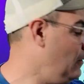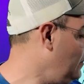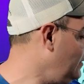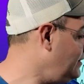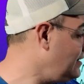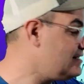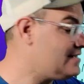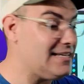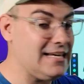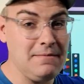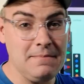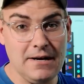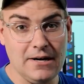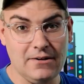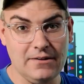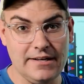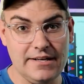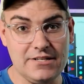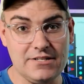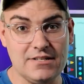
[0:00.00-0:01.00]
And with this
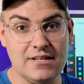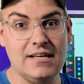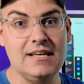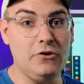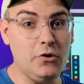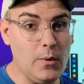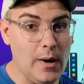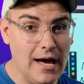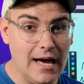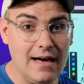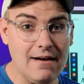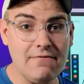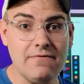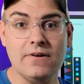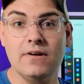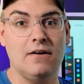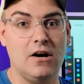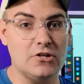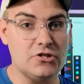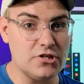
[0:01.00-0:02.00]
email list, if you
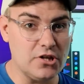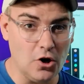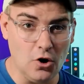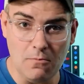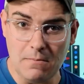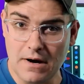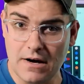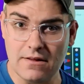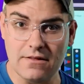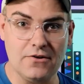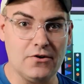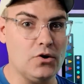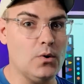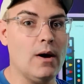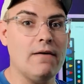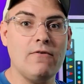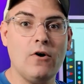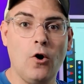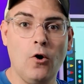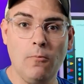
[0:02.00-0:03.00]
have a slow month or you
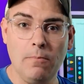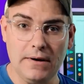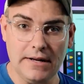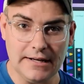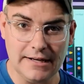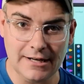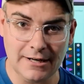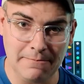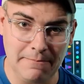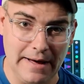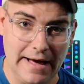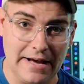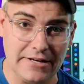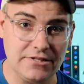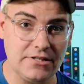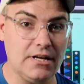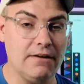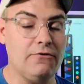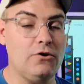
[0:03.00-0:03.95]
have opening and capacity,